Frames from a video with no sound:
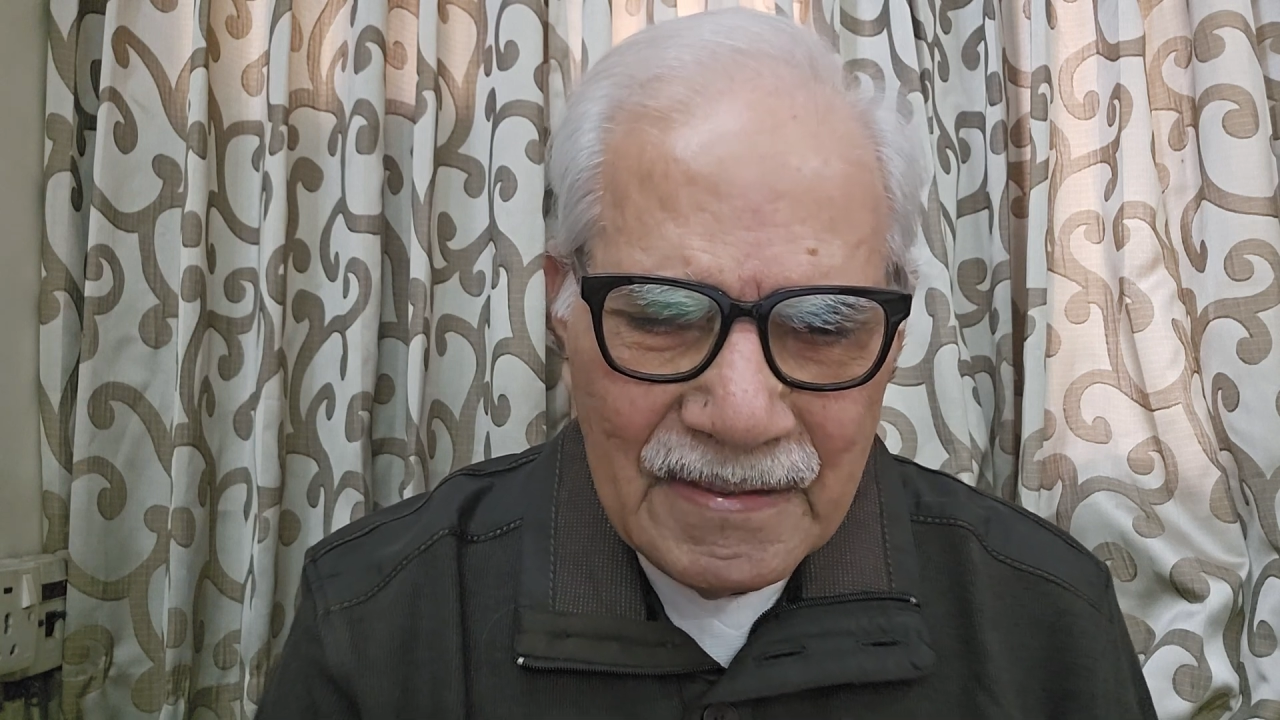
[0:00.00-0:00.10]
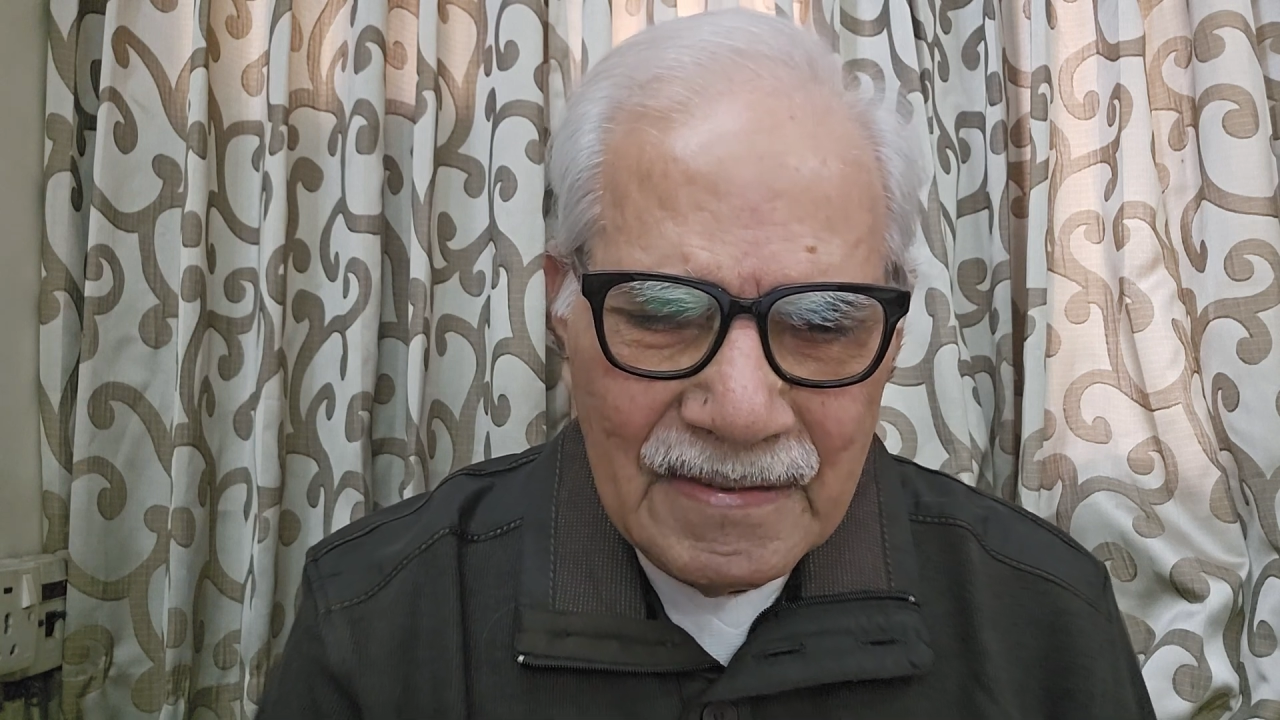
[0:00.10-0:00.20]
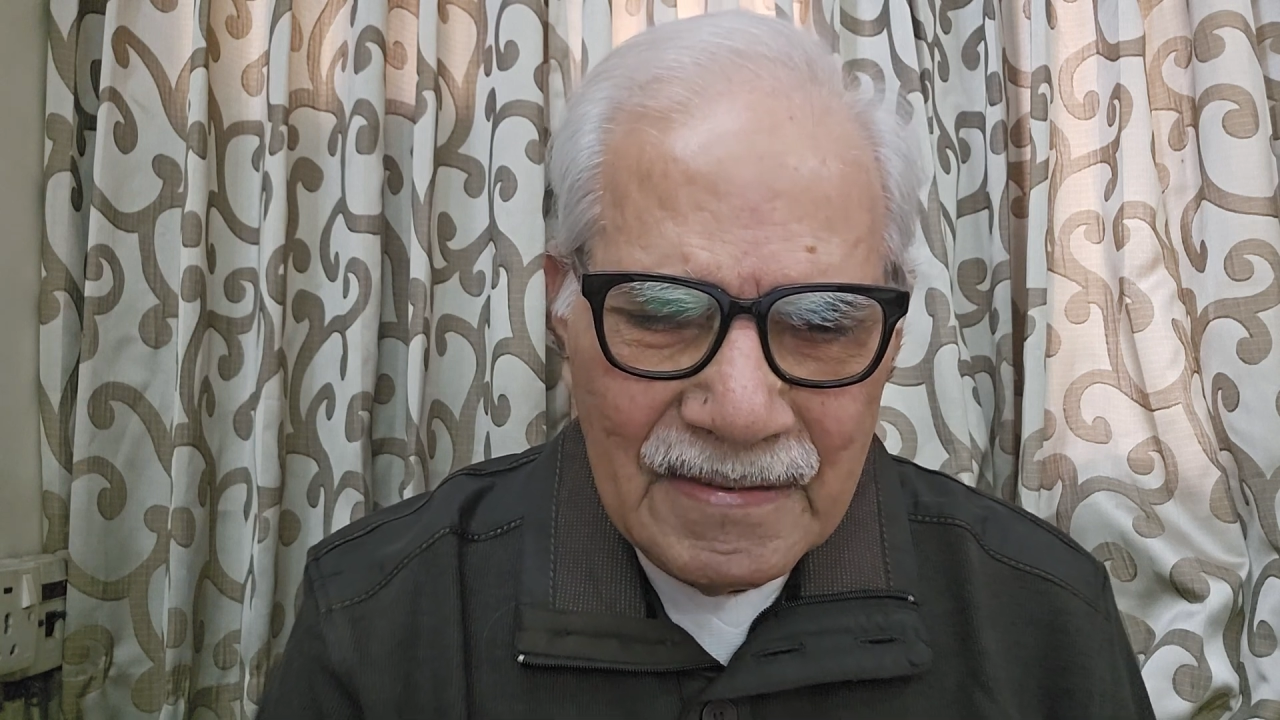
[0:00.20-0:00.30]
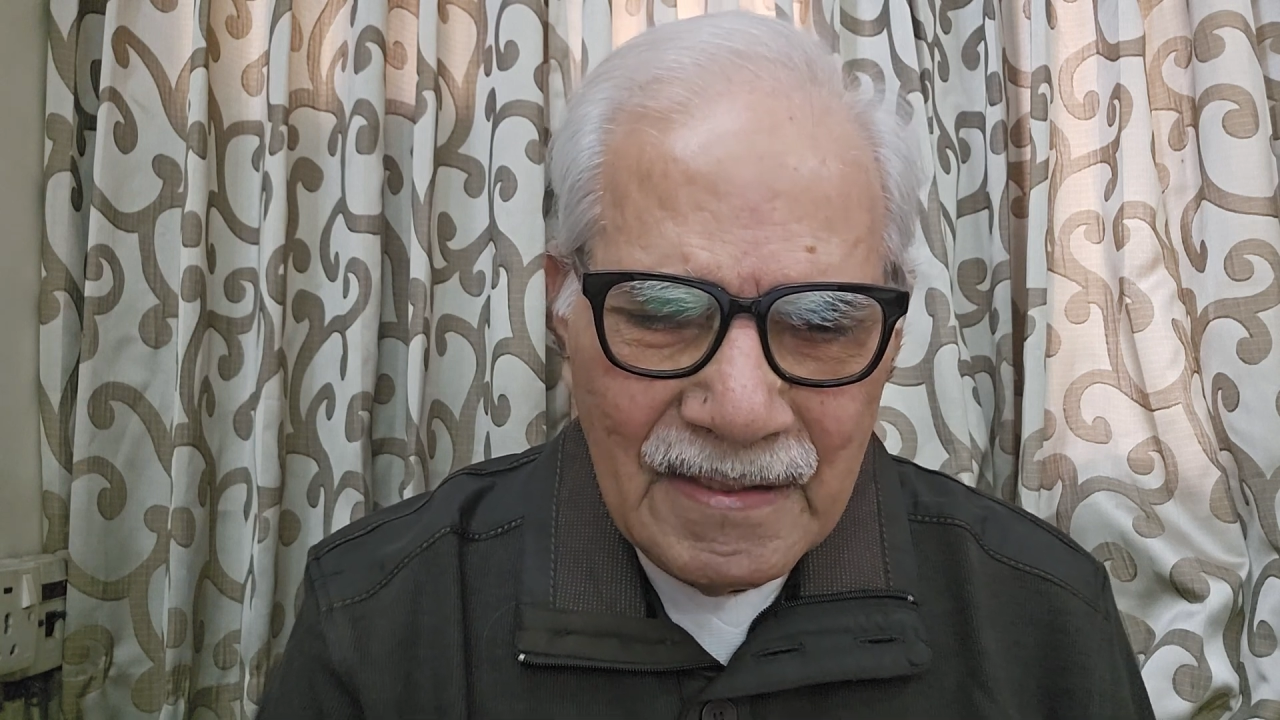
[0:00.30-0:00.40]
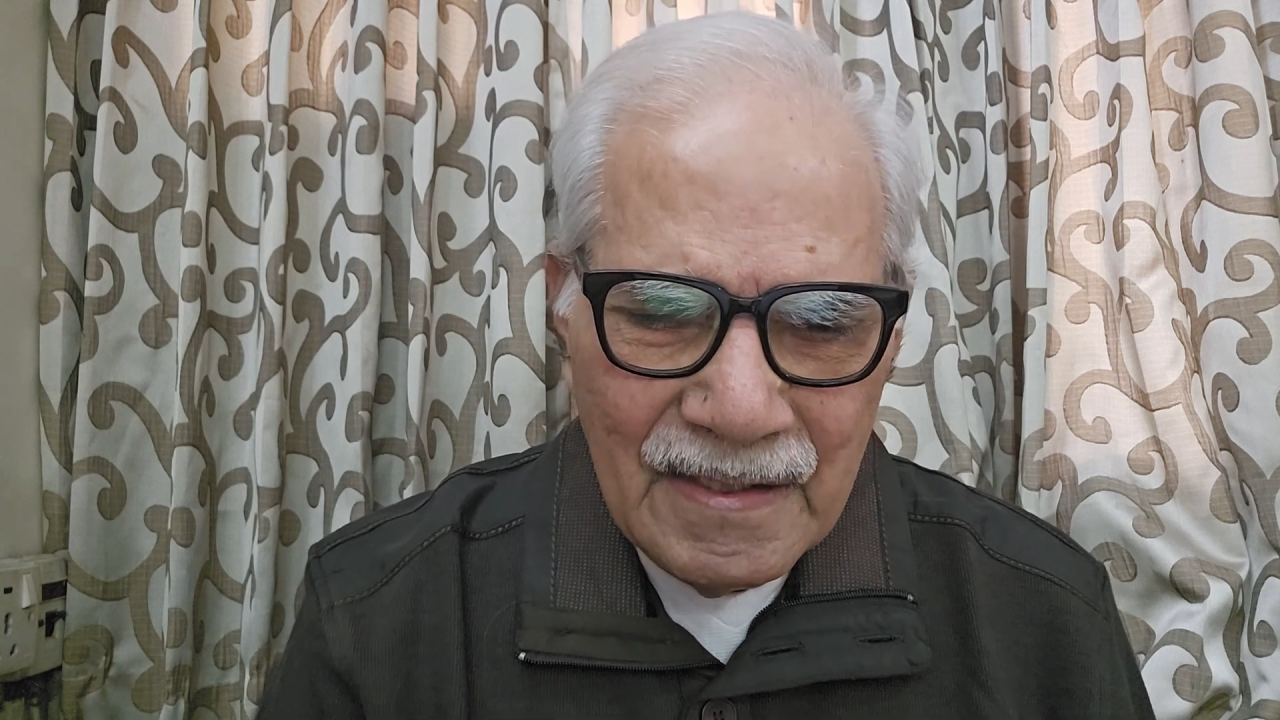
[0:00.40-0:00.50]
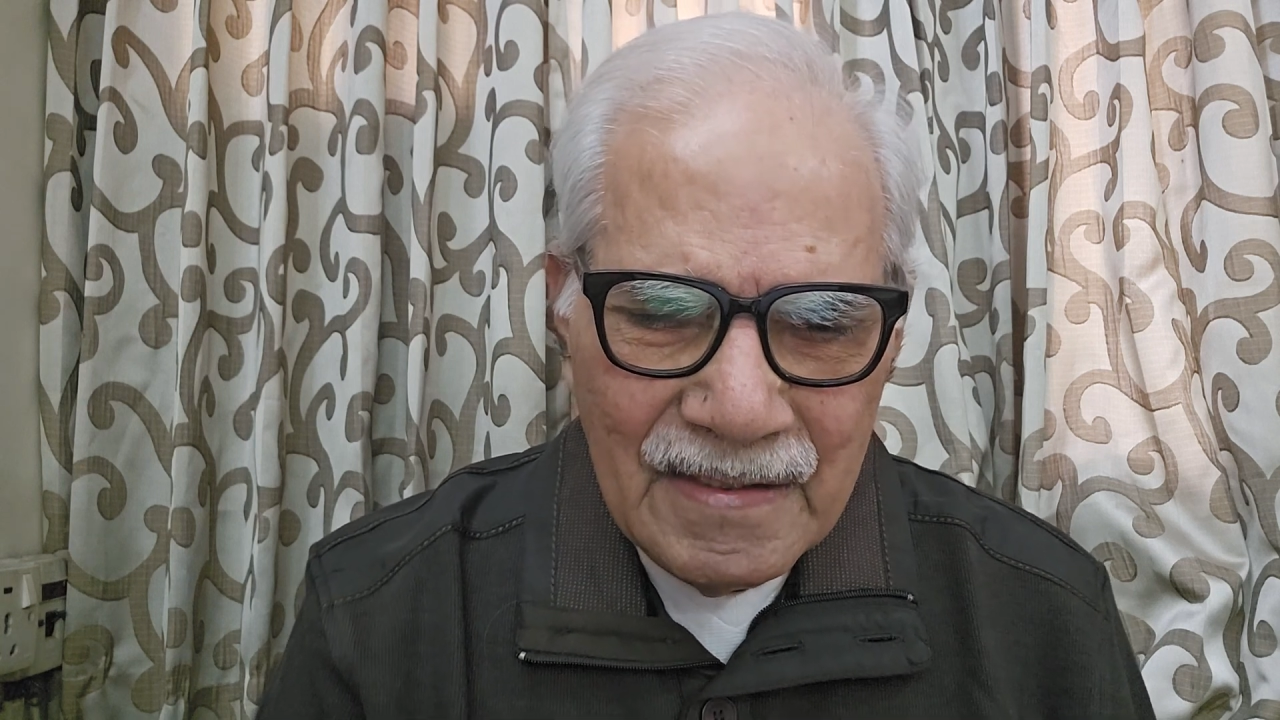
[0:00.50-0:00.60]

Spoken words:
is